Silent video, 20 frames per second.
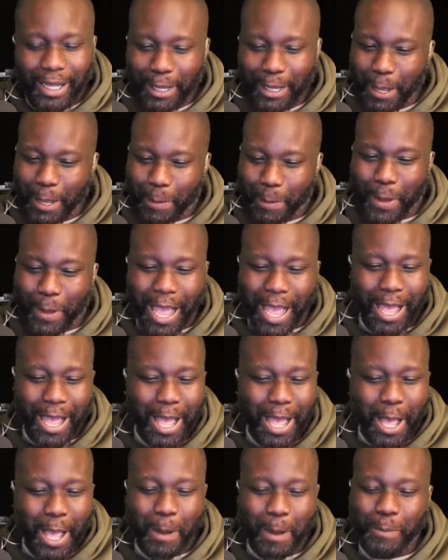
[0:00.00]
a bag,
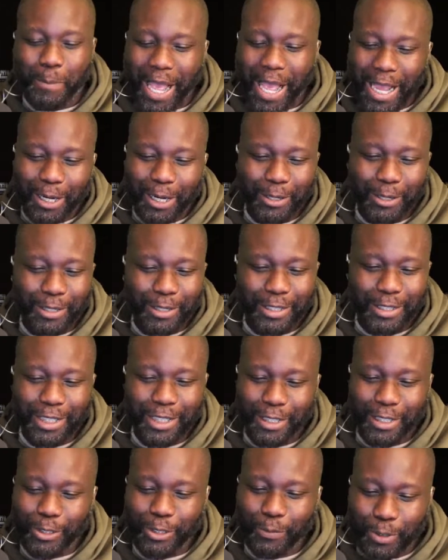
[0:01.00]
a bag,
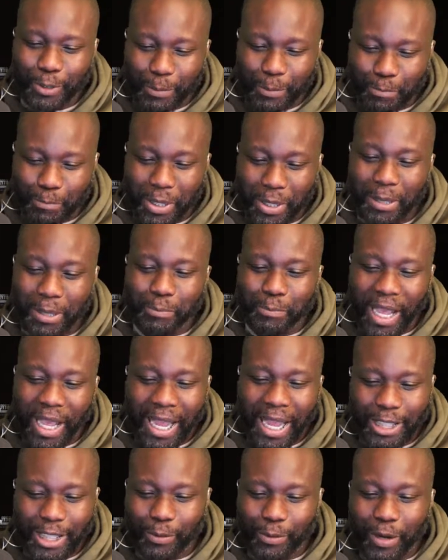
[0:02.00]
get you some big bags
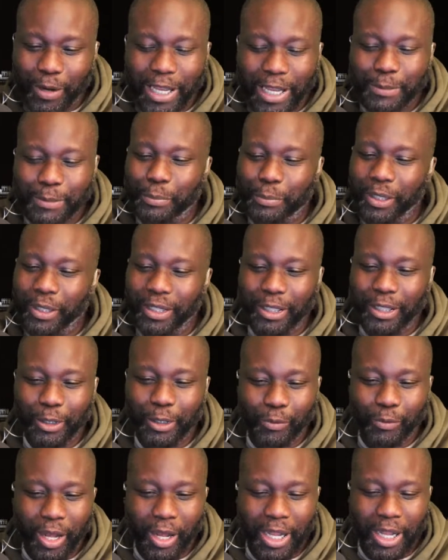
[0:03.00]
of rice, put it in the
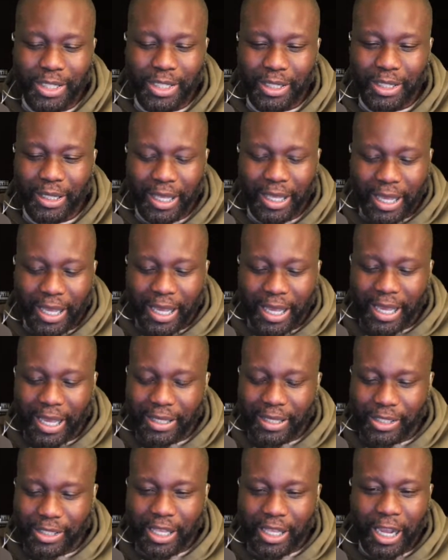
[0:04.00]
garage and, and
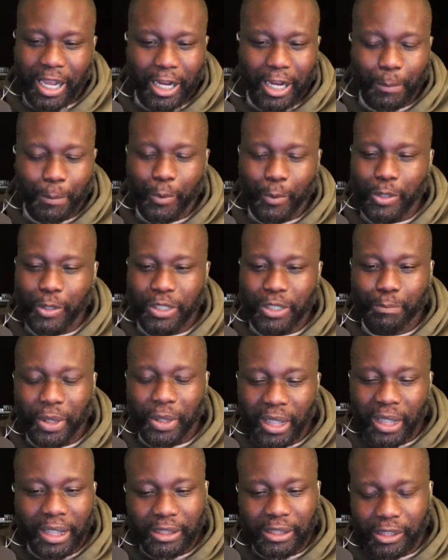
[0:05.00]
stock up on some
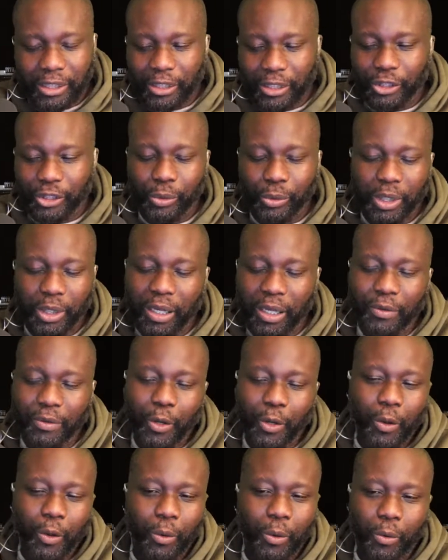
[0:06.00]
beans, because you'll never
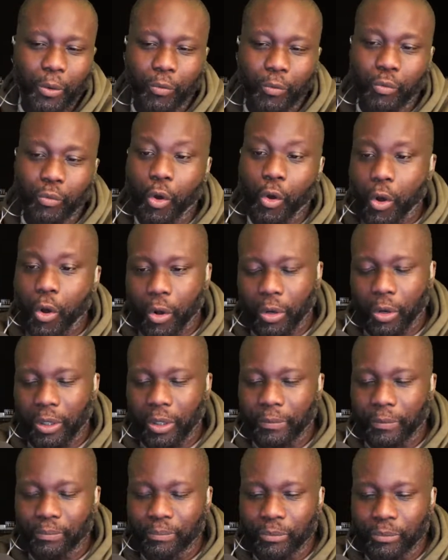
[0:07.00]
go wrong
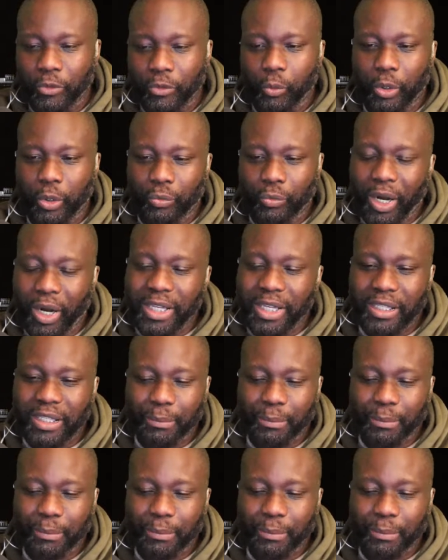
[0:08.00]
with rice and